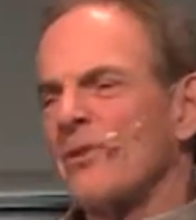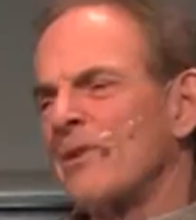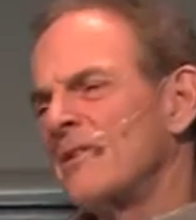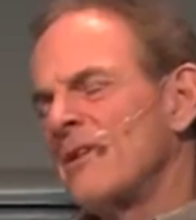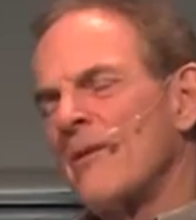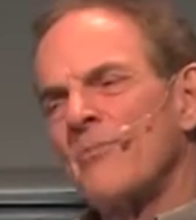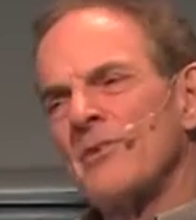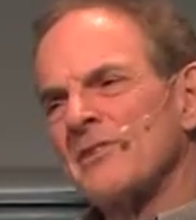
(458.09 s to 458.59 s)
But
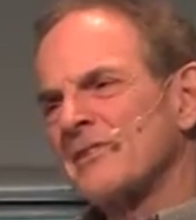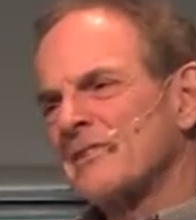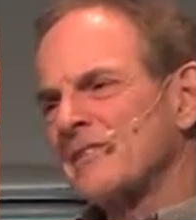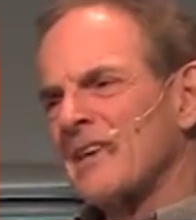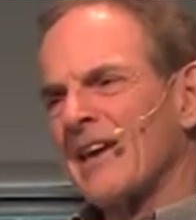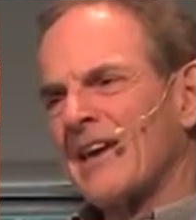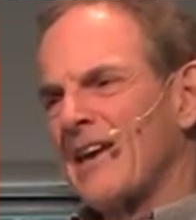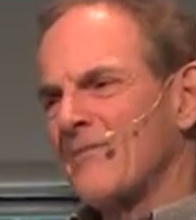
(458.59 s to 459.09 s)
Nabil
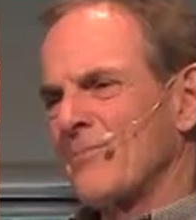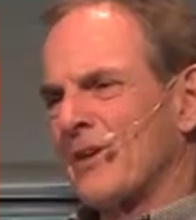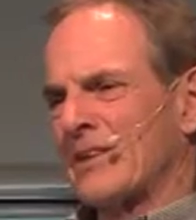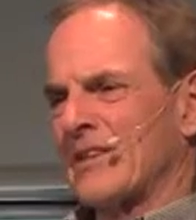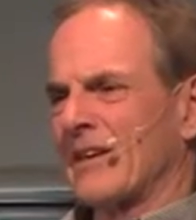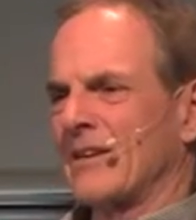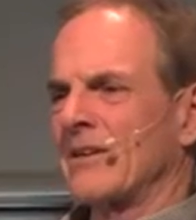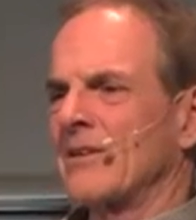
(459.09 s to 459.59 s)
says, I can't
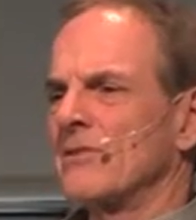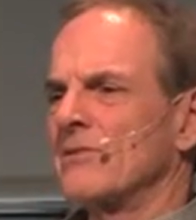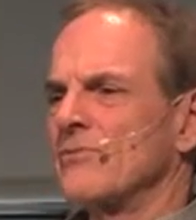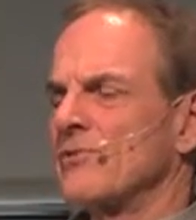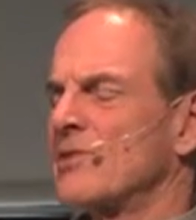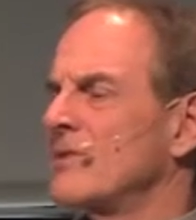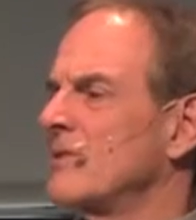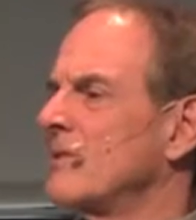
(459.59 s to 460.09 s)
make that
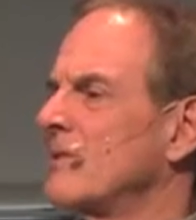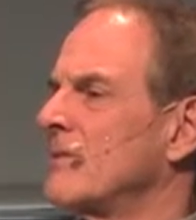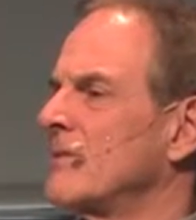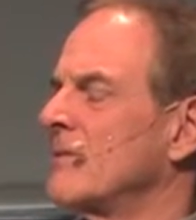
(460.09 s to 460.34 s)
conclusion.